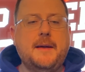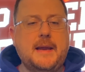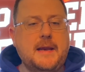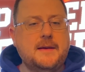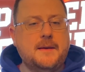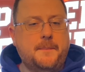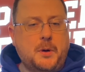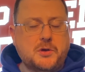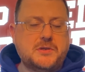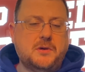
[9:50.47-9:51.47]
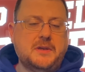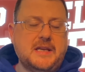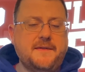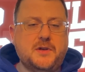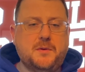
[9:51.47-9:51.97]
in a personal
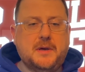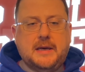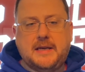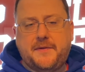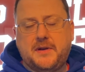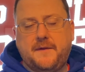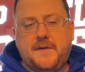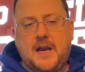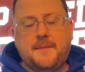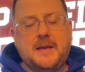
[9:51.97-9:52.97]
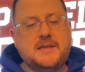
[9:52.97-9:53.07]
leave due to a death in the family.